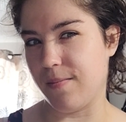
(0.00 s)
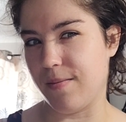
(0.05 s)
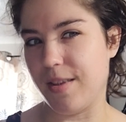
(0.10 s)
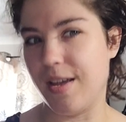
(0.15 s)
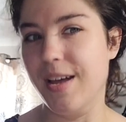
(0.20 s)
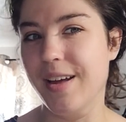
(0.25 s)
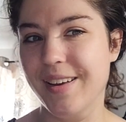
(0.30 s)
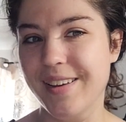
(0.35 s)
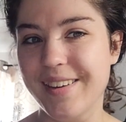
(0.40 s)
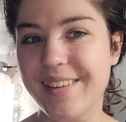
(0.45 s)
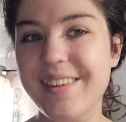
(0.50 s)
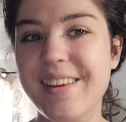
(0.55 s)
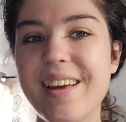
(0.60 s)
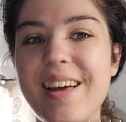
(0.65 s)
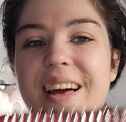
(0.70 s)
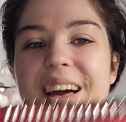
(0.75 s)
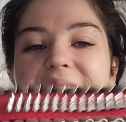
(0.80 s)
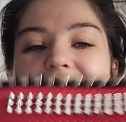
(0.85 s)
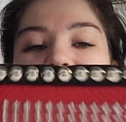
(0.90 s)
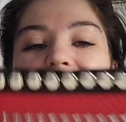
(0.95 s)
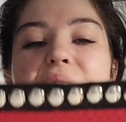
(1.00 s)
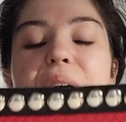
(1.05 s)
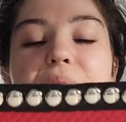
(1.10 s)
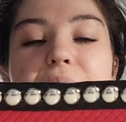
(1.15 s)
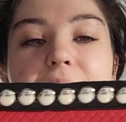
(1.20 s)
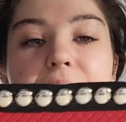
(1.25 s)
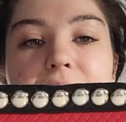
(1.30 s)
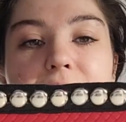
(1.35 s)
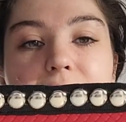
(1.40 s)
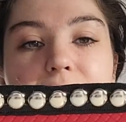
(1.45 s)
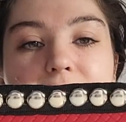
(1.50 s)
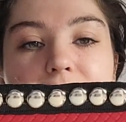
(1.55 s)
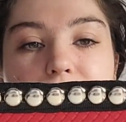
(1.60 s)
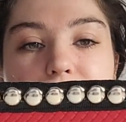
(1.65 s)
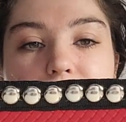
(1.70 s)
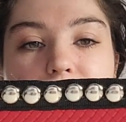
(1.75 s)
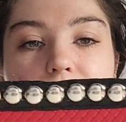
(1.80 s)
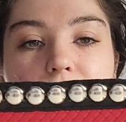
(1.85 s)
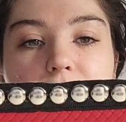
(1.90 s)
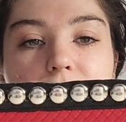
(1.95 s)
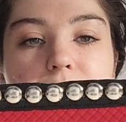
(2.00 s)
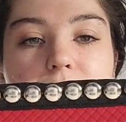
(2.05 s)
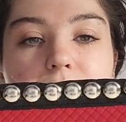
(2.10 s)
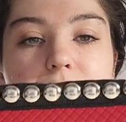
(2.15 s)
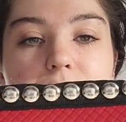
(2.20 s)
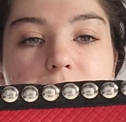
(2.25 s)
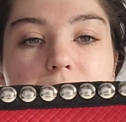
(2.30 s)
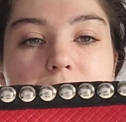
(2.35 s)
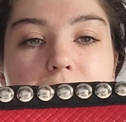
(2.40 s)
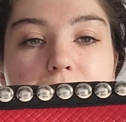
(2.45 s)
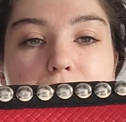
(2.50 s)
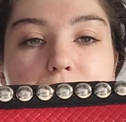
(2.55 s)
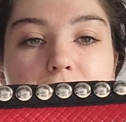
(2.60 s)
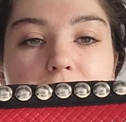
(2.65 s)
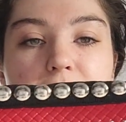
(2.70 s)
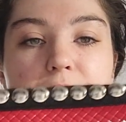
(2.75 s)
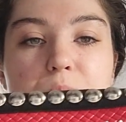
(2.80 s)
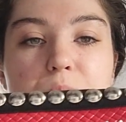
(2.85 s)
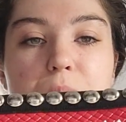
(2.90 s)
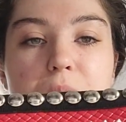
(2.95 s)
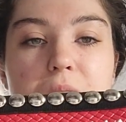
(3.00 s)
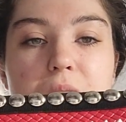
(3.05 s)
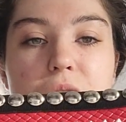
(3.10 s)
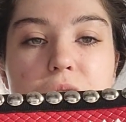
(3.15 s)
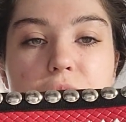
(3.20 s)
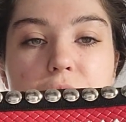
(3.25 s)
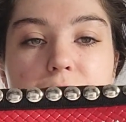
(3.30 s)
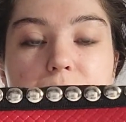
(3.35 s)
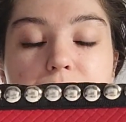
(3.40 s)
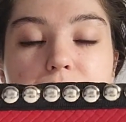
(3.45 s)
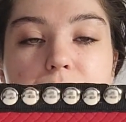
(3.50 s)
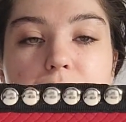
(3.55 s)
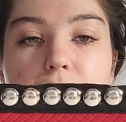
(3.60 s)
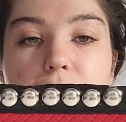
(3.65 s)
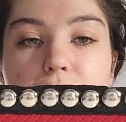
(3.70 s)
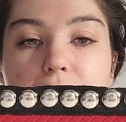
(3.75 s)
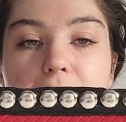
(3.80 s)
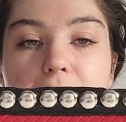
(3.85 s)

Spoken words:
And then I have stuck my spike trim on